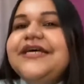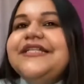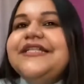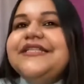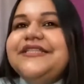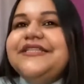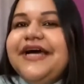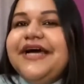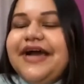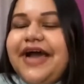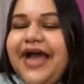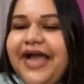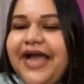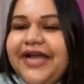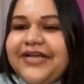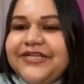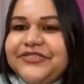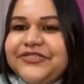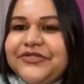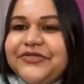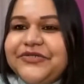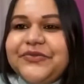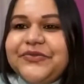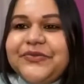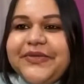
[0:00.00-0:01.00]
the
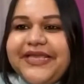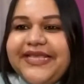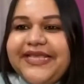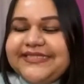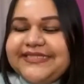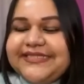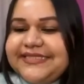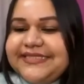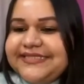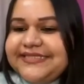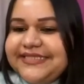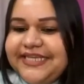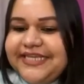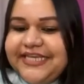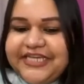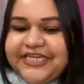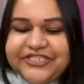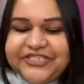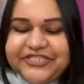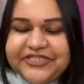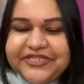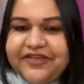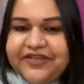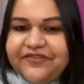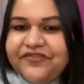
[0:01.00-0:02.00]
actor who aces each
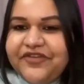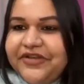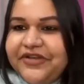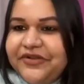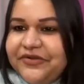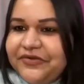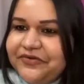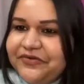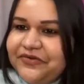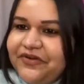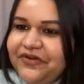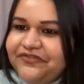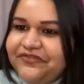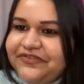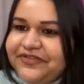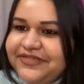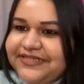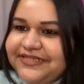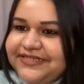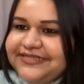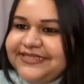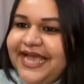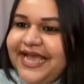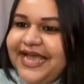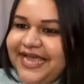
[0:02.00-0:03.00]
and every look of
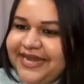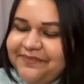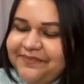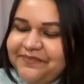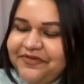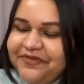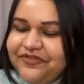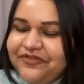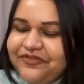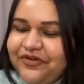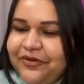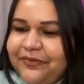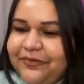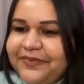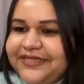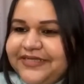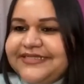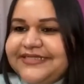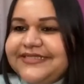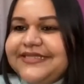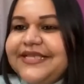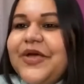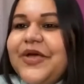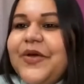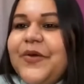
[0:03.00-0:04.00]
his and
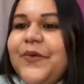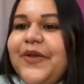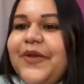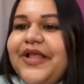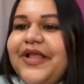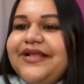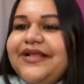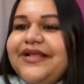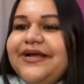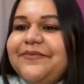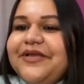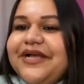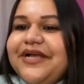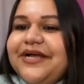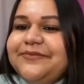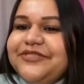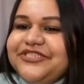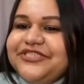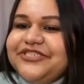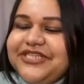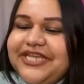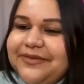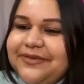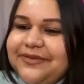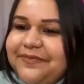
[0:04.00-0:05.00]
performance. Welcoming
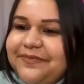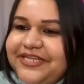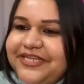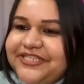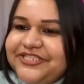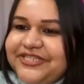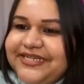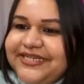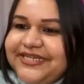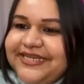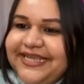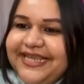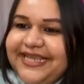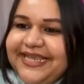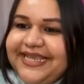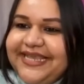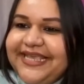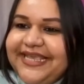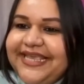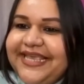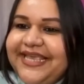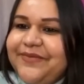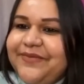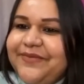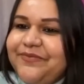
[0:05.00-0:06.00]
Abhishek Bachchan,
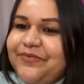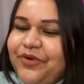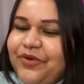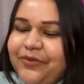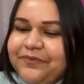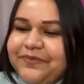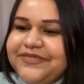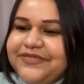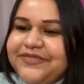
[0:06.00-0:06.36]
aka Bob